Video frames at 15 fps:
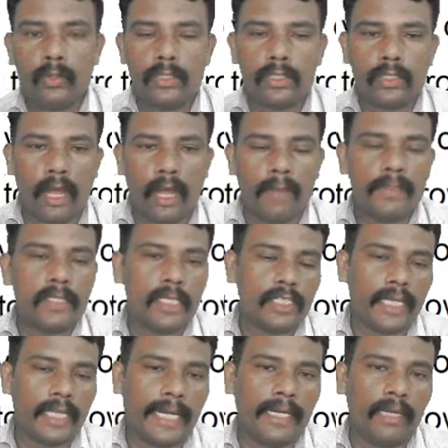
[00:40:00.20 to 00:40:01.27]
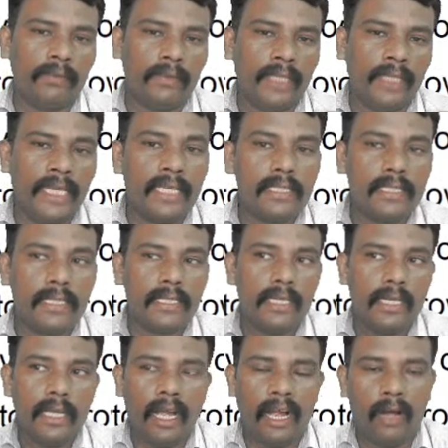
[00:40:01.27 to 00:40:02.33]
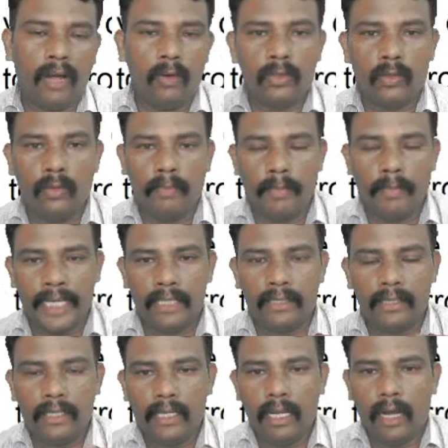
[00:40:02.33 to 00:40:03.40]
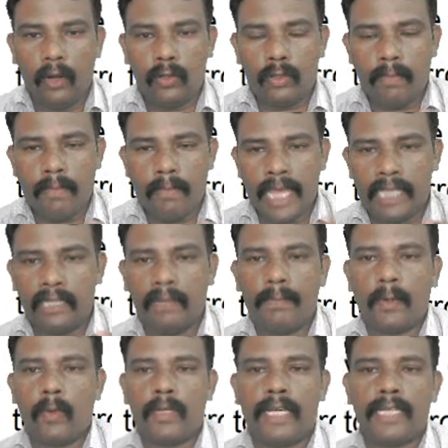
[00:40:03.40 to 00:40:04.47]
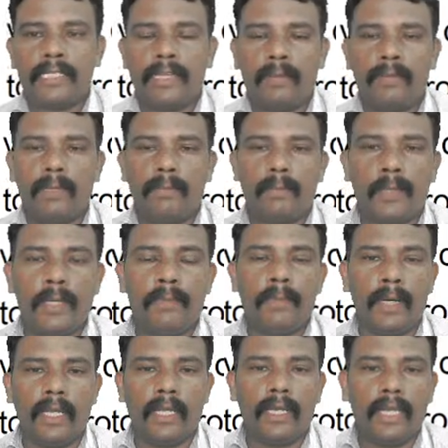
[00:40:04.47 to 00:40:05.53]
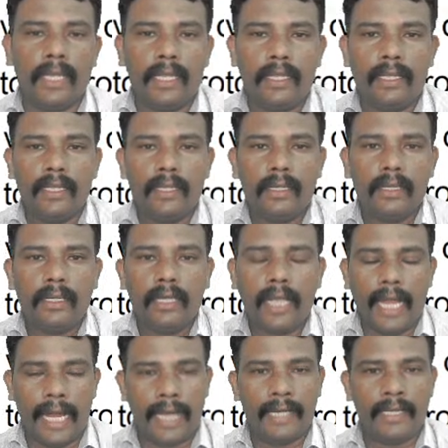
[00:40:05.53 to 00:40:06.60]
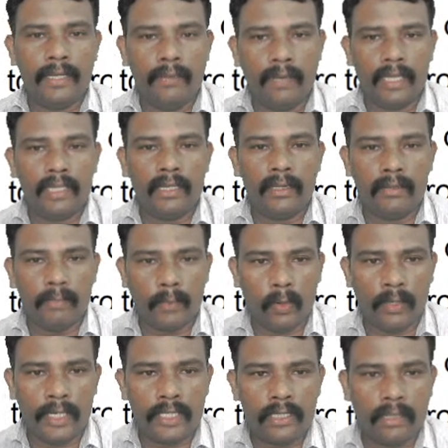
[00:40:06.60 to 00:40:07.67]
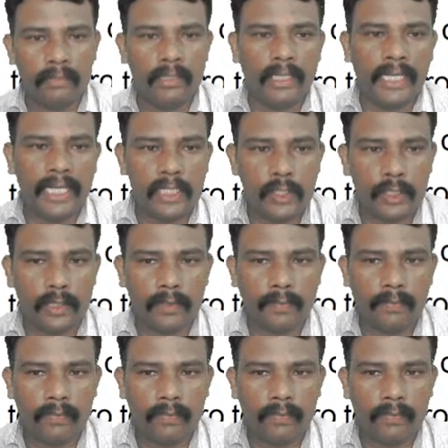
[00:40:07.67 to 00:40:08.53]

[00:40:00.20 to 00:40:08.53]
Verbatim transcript: stop such kind of things, how to make, how to make the progress of the people and even the progress of the nation.